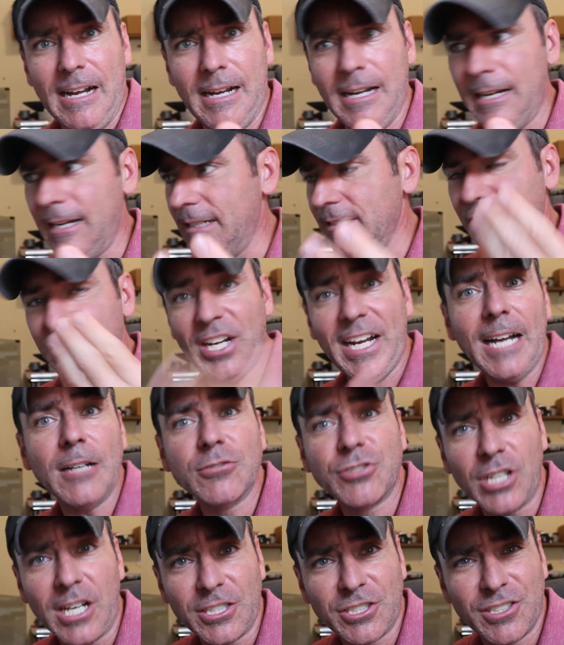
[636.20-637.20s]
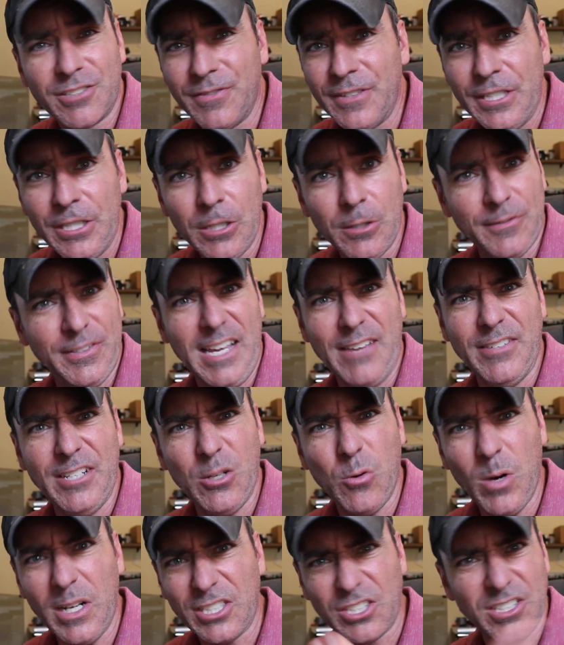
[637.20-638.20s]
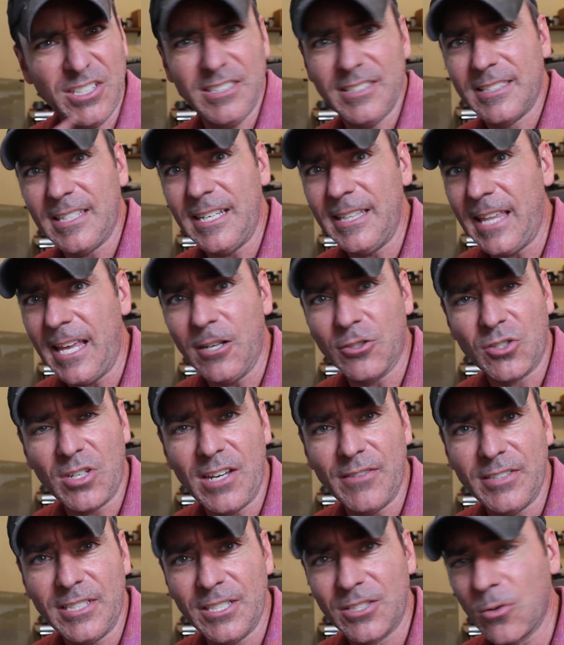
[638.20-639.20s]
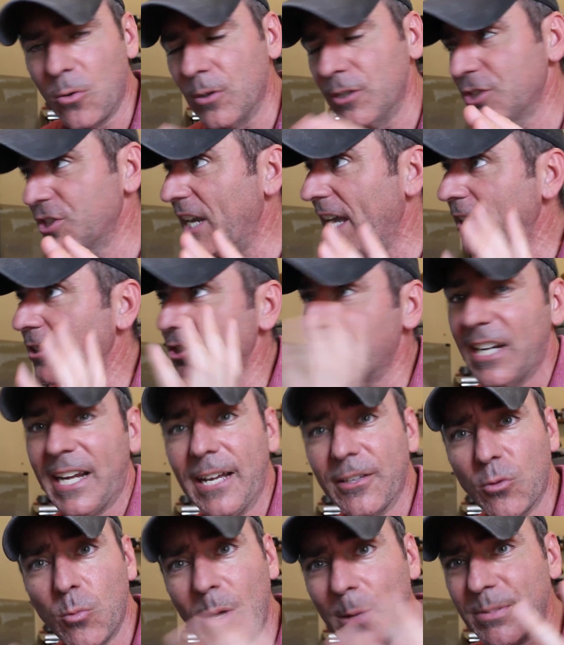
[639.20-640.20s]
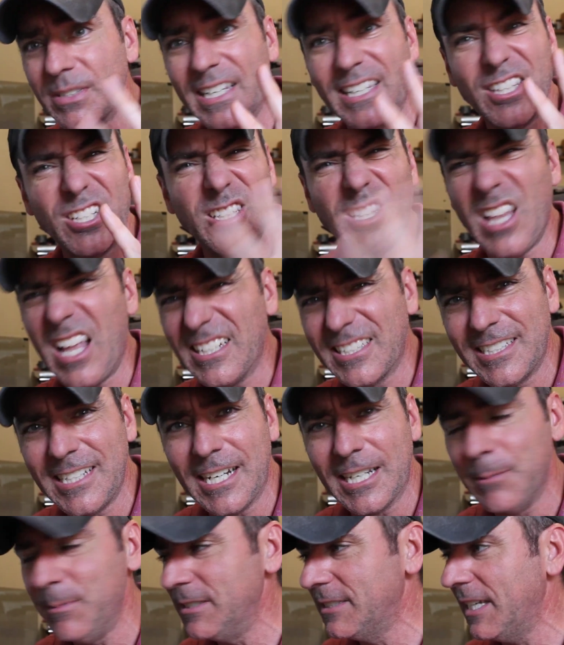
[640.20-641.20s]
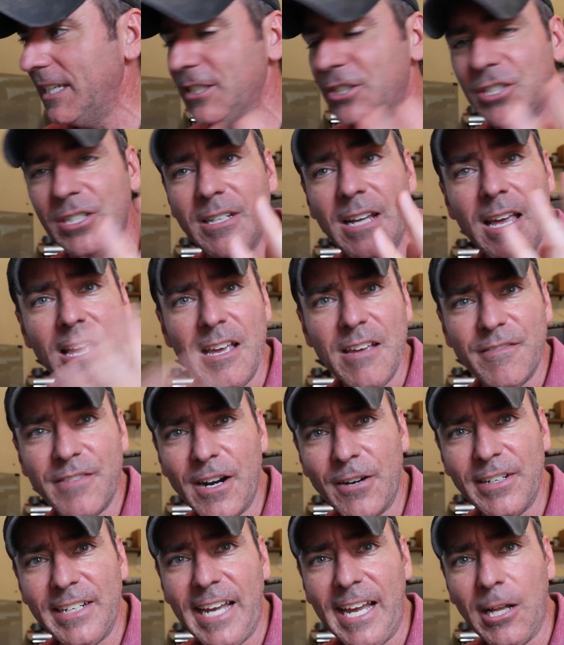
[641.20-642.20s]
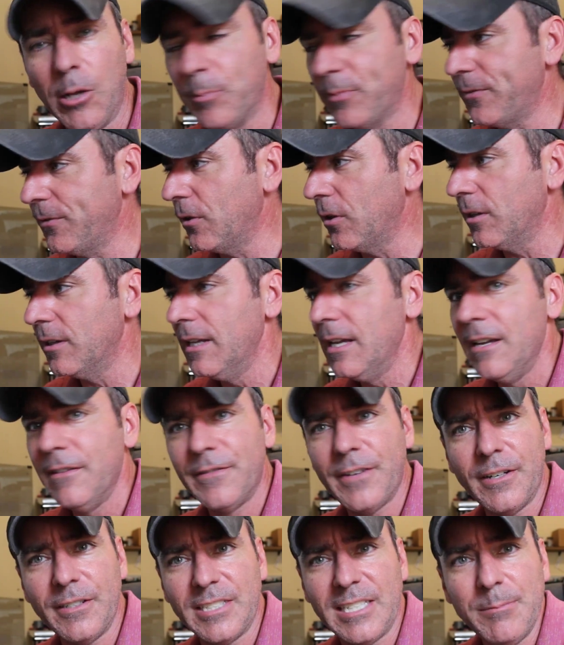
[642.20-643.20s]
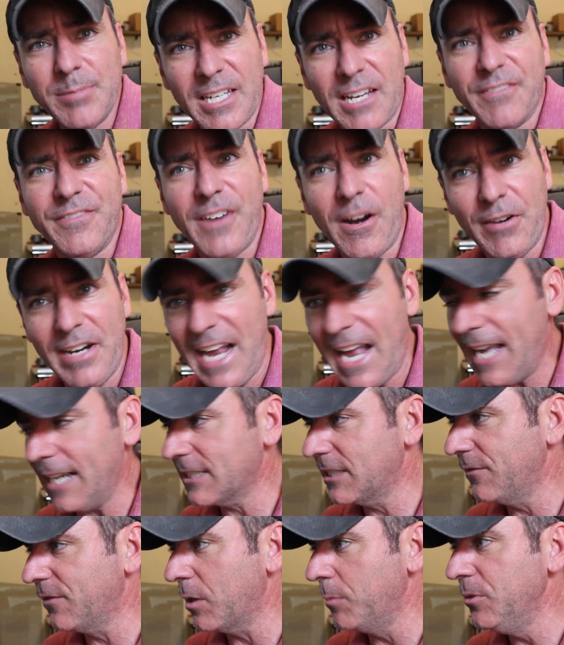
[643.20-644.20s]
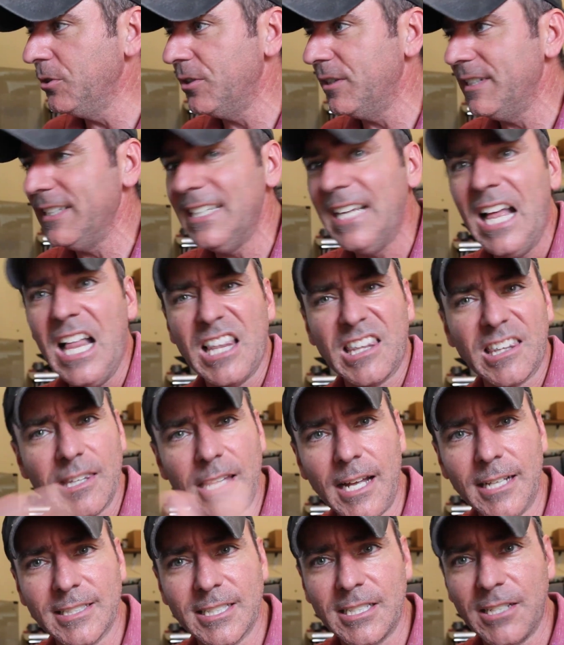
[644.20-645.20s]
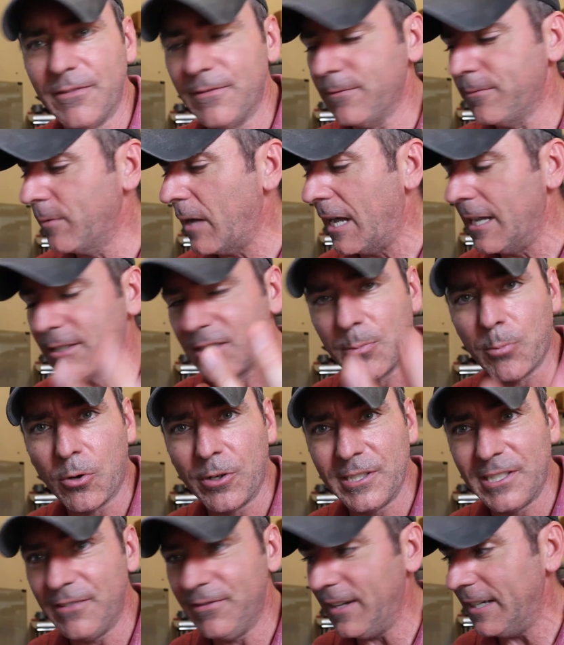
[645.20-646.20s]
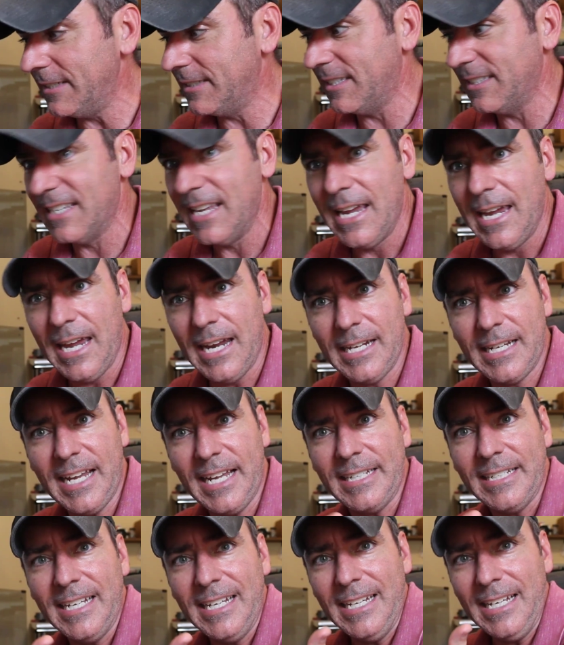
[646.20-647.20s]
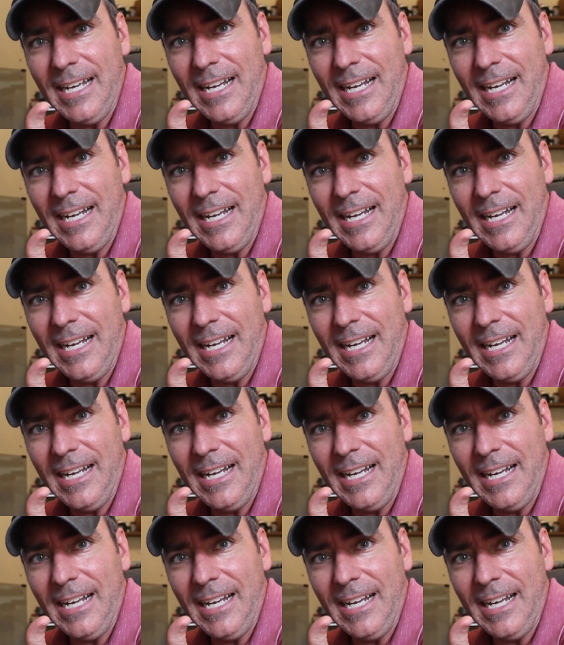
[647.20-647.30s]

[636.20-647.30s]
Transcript: uh, check out Josh's video if you have any questions. They also have a Discord channel. Check out the website. There's lots of documentation. Very helpful. Very seems like a very active community. Lots of de uh, supported devices. And again,